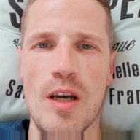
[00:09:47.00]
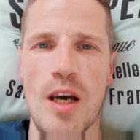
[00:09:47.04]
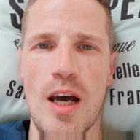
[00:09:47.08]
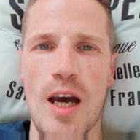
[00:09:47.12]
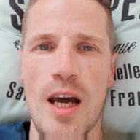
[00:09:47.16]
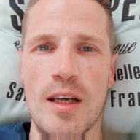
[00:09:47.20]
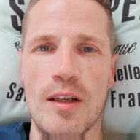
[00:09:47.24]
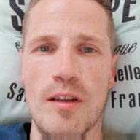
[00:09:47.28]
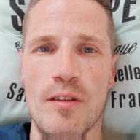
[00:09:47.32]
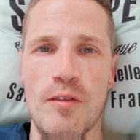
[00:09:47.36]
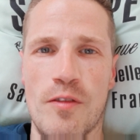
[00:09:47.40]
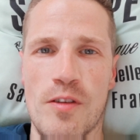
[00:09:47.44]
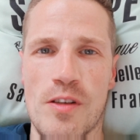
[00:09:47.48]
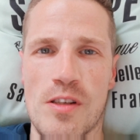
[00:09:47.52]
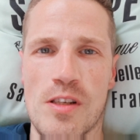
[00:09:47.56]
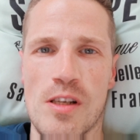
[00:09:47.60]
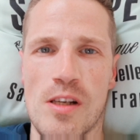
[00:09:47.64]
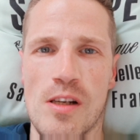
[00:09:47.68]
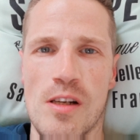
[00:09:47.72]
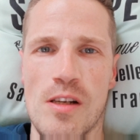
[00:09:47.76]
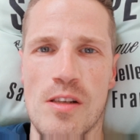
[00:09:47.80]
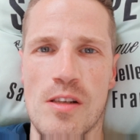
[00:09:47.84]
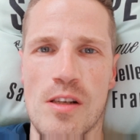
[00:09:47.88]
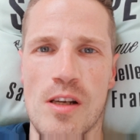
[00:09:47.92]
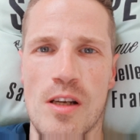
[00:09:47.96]
and a
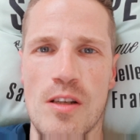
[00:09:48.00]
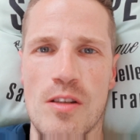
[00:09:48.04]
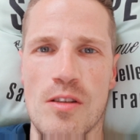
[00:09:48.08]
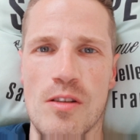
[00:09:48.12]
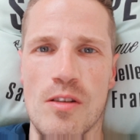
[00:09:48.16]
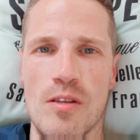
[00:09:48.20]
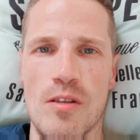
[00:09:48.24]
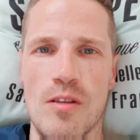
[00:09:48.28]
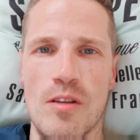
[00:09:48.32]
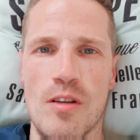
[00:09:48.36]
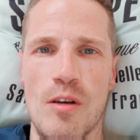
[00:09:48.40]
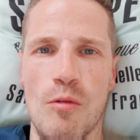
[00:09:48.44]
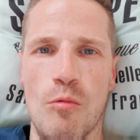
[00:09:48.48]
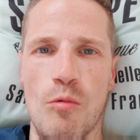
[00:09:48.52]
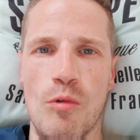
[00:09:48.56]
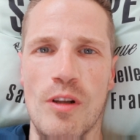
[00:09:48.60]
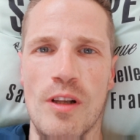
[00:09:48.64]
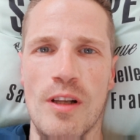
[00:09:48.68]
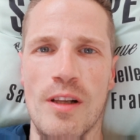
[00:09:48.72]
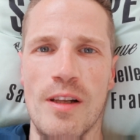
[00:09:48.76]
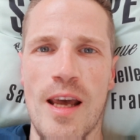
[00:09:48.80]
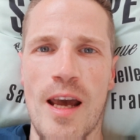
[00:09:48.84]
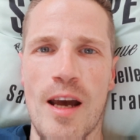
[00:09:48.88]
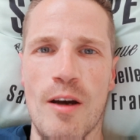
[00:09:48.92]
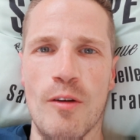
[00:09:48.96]
facilitator that will
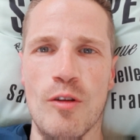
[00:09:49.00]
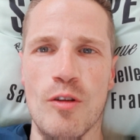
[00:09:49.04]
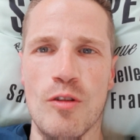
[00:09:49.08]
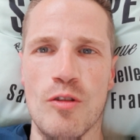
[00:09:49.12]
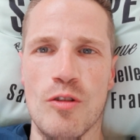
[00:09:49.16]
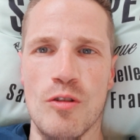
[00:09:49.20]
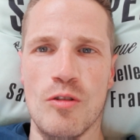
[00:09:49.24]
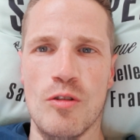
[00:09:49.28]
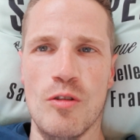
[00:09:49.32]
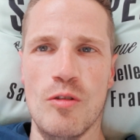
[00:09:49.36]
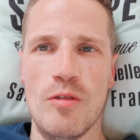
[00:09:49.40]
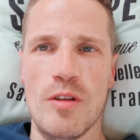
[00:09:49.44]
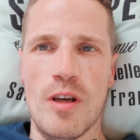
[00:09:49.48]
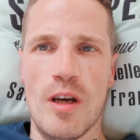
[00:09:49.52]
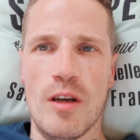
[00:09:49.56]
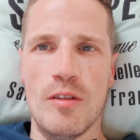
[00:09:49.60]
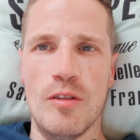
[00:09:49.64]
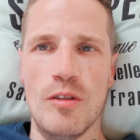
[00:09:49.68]
allow you to do that.